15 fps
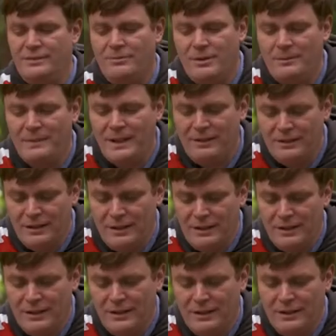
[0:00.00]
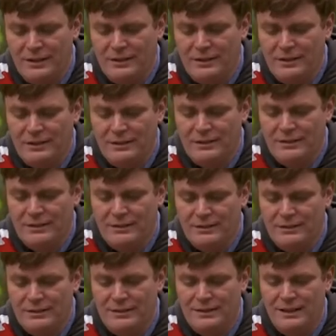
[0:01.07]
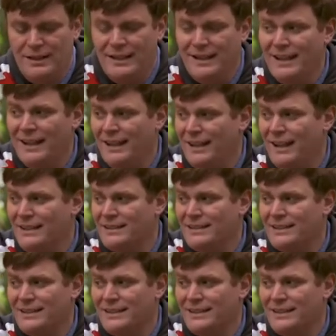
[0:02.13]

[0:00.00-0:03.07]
this warm now? Yeah, that's the